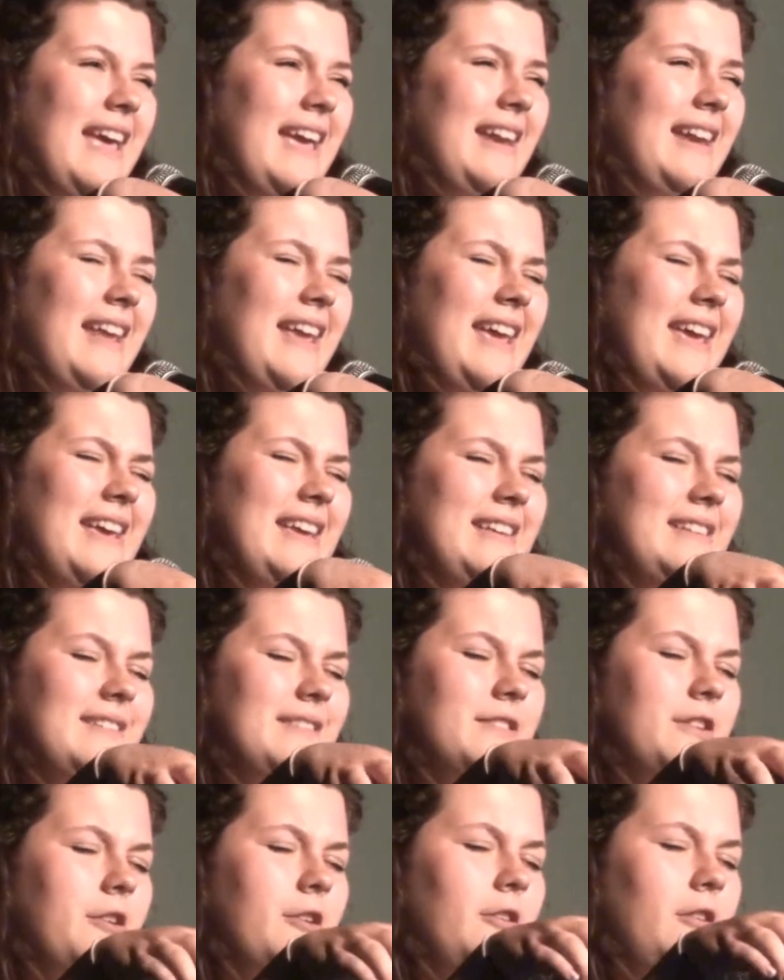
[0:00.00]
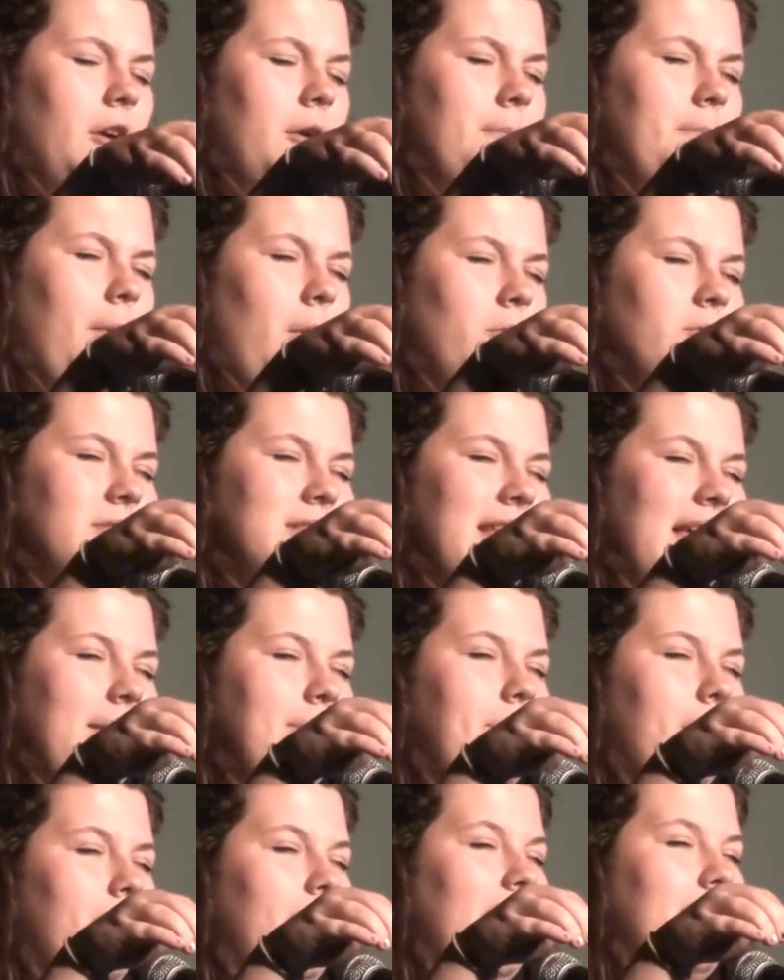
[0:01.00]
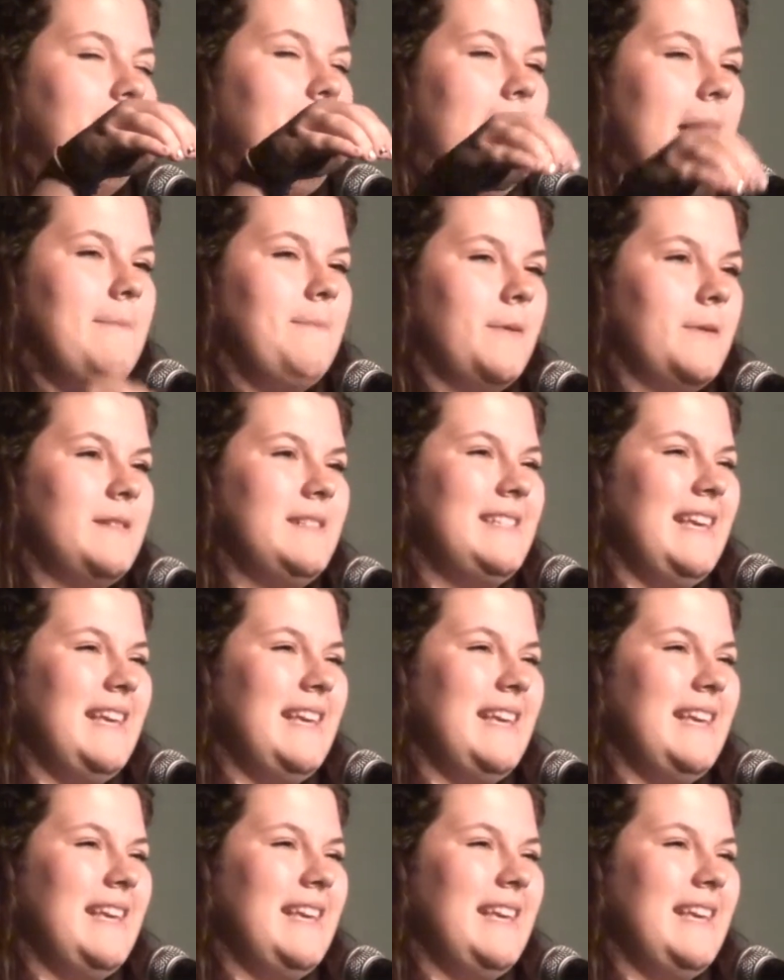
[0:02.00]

in his, curl our bones like burning paper,